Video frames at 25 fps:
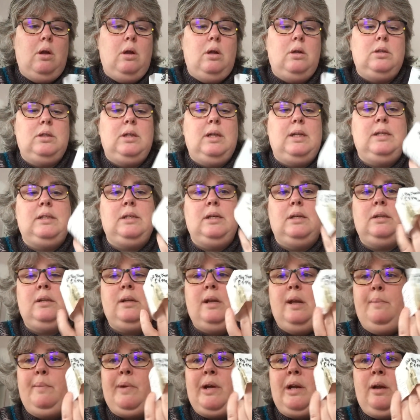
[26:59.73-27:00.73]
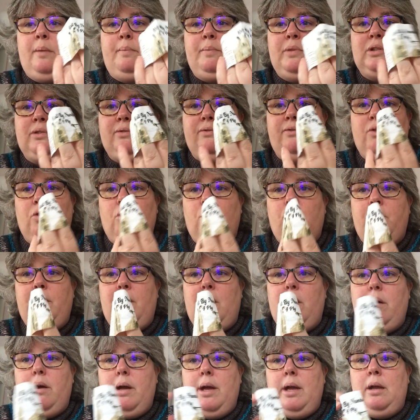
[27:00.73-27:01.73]
So this is Knit by Numbers
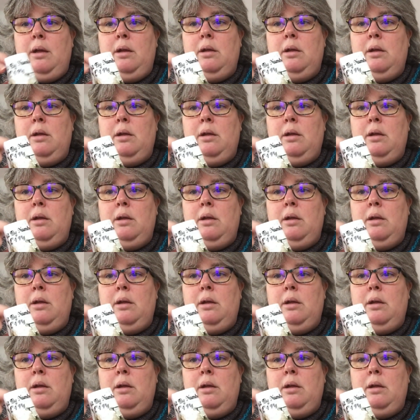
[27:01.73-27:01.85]
4-ply.